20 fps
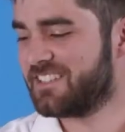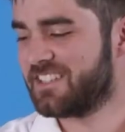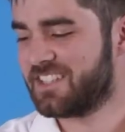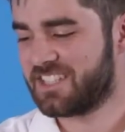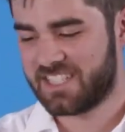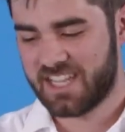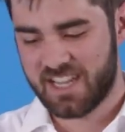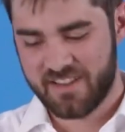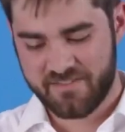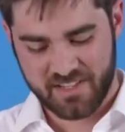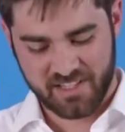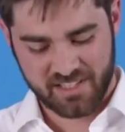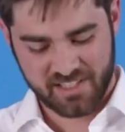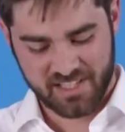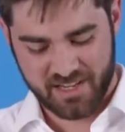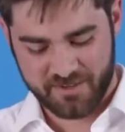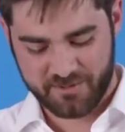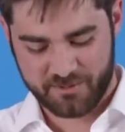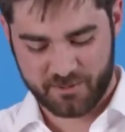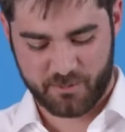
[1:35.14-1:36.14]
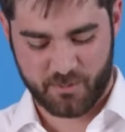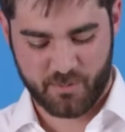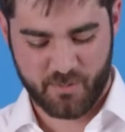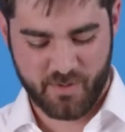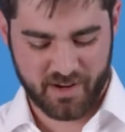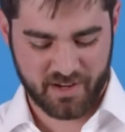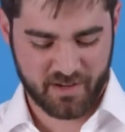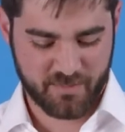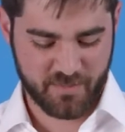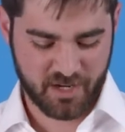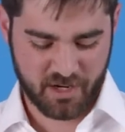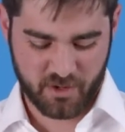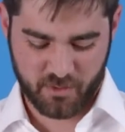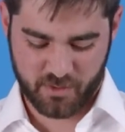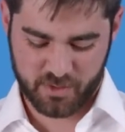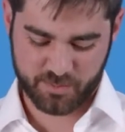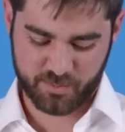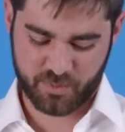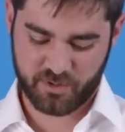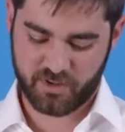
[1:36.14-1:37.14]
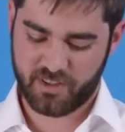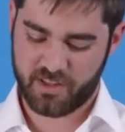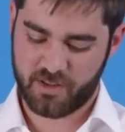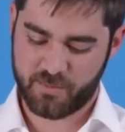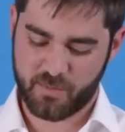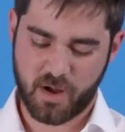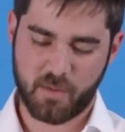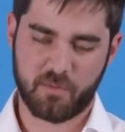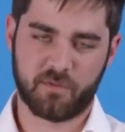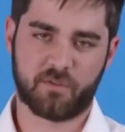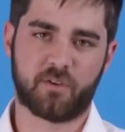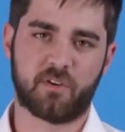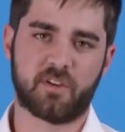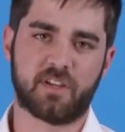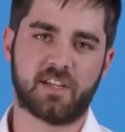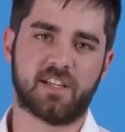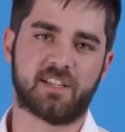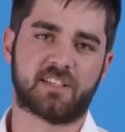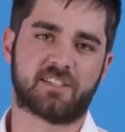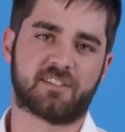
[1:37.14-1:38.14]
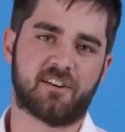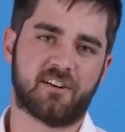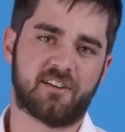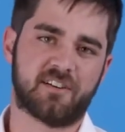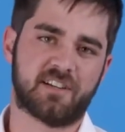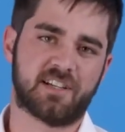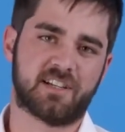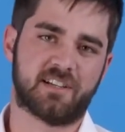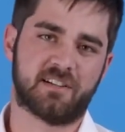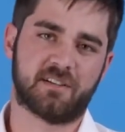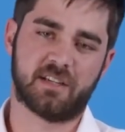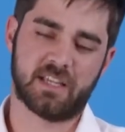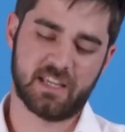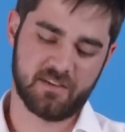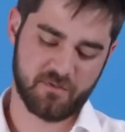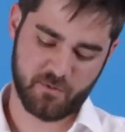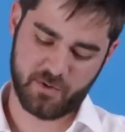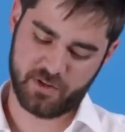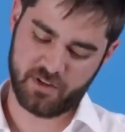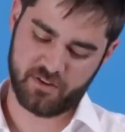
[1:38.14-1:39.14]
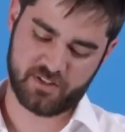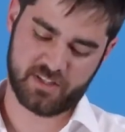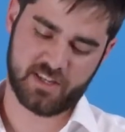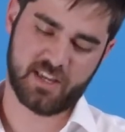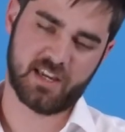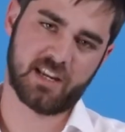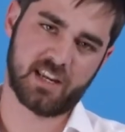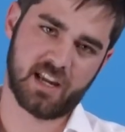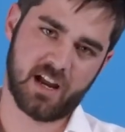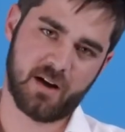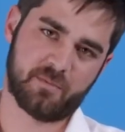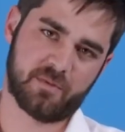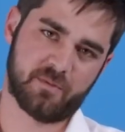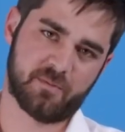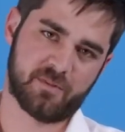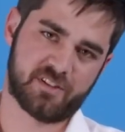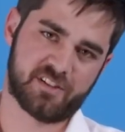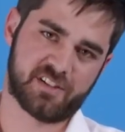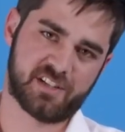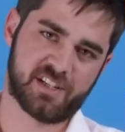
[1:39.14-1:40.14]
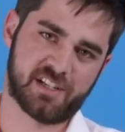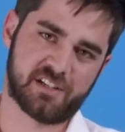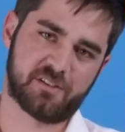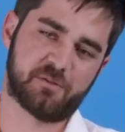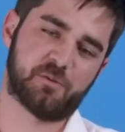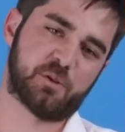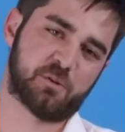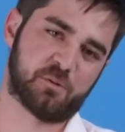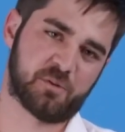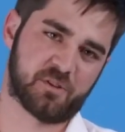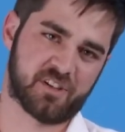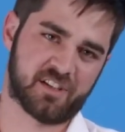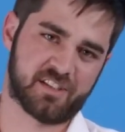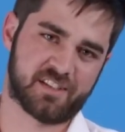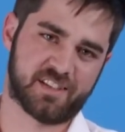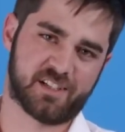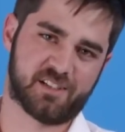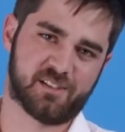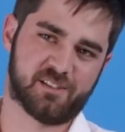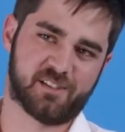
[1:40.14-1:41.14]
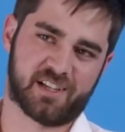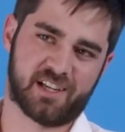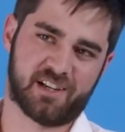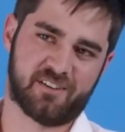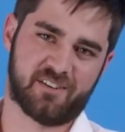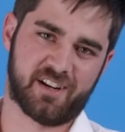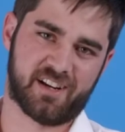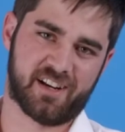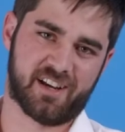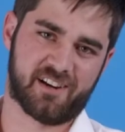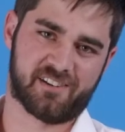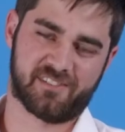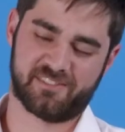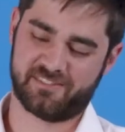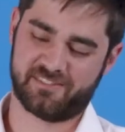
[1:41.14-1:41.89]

are the safety gloves. We recommend always putting them on before you get started, even when you're setting up the machine, which we're going to take a look at right now.